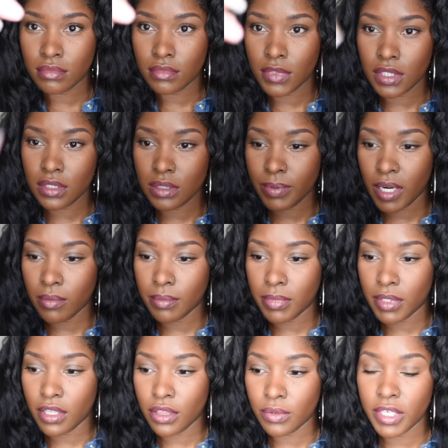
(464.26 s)
this is
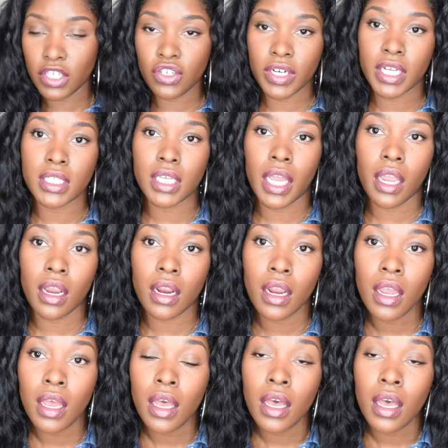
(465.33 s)
probably 3 strands of hair.